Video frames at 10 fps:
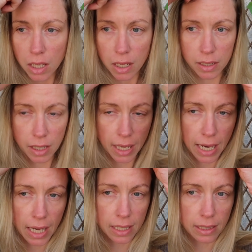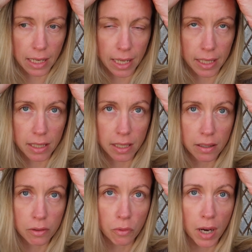And they had like
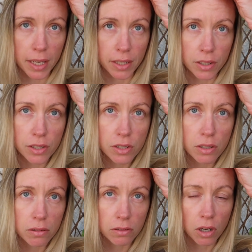wires